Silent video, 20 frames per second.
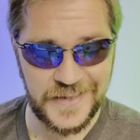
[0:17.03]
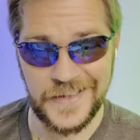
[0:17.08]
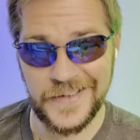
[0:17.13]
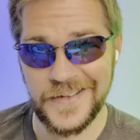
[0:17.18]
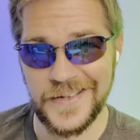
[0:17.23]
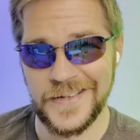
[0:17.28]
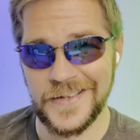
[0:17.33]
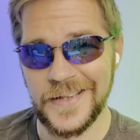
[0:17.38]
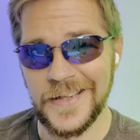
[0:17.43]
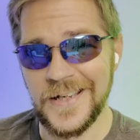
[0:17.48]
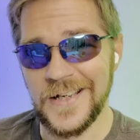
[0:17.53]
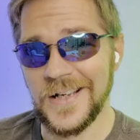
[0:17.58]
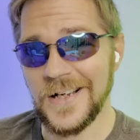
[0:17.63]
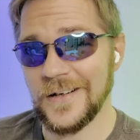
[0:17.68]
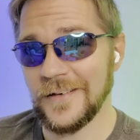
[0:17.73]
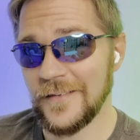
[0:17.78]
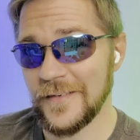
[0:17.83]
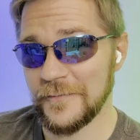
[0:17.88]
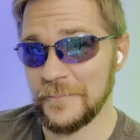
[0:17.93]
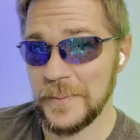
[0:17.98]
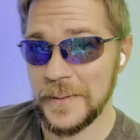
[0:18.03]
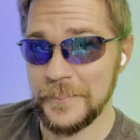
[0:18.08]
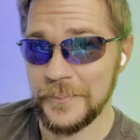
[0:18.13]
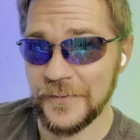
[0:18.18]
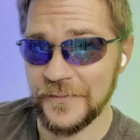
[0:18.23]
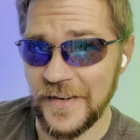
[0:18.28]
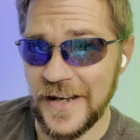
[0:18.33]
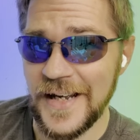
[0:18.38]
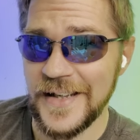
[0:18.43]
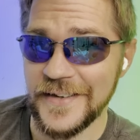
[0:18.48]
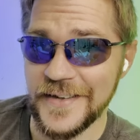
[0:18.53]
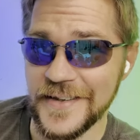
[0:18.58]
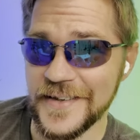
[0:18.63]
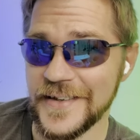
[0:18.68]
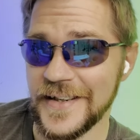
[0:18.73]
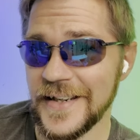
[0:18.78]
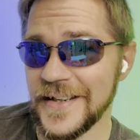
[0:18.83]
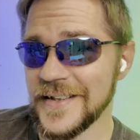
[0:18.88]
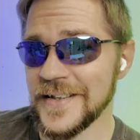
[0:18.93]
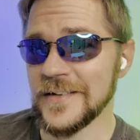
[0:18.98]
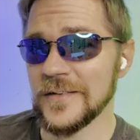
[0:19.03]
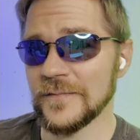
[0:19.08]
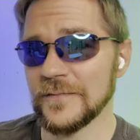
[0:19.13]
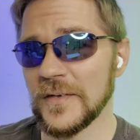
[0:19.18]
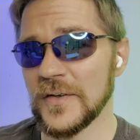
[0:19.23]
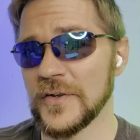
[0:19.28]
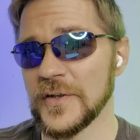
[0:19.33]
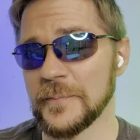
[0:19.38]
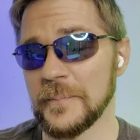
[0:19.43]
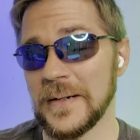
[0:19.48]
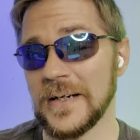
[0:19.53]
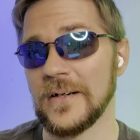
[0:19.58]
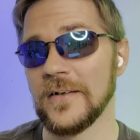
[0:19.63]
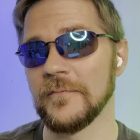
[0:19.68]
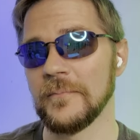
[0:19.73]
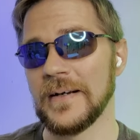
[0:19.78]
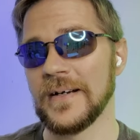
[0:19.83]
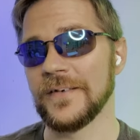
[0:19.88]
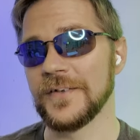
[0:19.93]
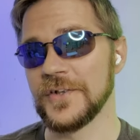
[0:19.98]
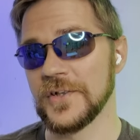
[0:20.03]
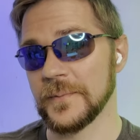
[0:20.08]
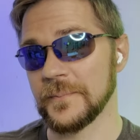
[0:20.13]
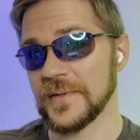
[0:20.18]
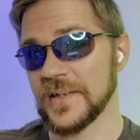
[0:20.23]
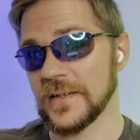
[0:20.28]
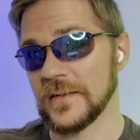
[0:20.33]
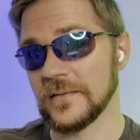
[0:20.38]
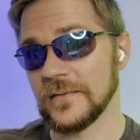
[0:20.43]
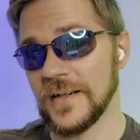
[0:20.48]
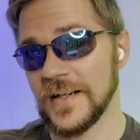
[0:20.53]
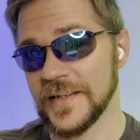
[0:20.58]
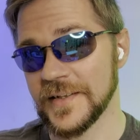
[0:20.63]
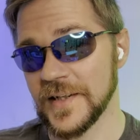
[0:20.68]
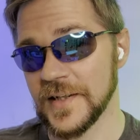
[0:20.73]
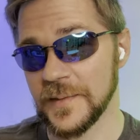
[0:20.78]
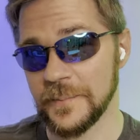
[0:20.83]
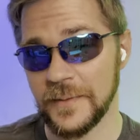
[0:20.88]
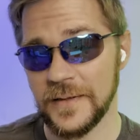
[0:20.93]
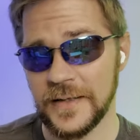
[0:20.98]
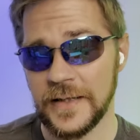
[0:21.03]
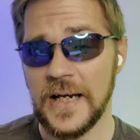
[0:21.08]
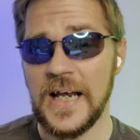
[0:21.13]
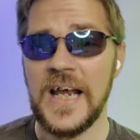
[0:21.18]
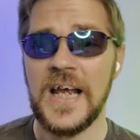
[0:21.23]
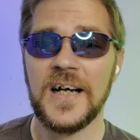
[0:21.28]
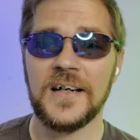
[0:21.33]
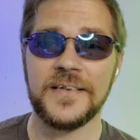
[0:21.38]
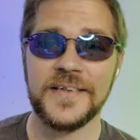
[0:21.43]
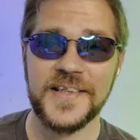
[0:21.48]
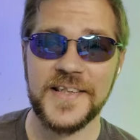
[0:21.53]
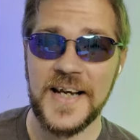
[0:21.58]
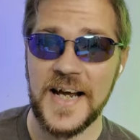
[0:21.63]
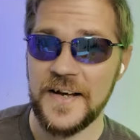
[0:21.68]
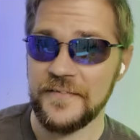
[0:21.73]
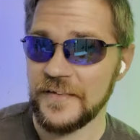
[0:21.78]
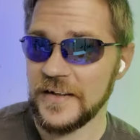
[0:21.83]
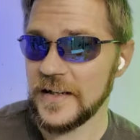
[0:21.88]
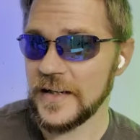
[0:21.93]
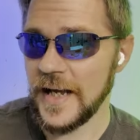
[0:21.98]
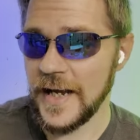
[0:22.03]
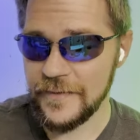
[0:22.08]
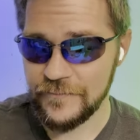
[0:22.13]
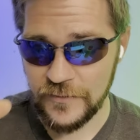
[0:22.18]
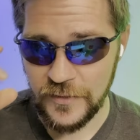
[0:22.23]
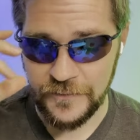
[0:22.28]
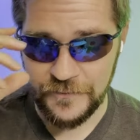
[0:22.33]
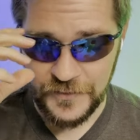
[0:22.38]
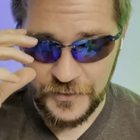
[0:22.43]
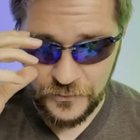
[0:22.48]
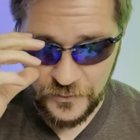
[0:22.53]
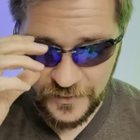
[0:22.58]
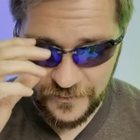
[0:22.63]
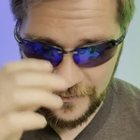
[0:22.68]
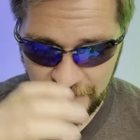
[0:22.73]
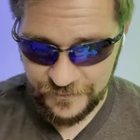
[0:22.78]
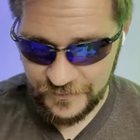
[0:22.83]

And I think a lot of people have had this as their first pair of Maui Jim sunglasses, but let's dive in and have a review of it.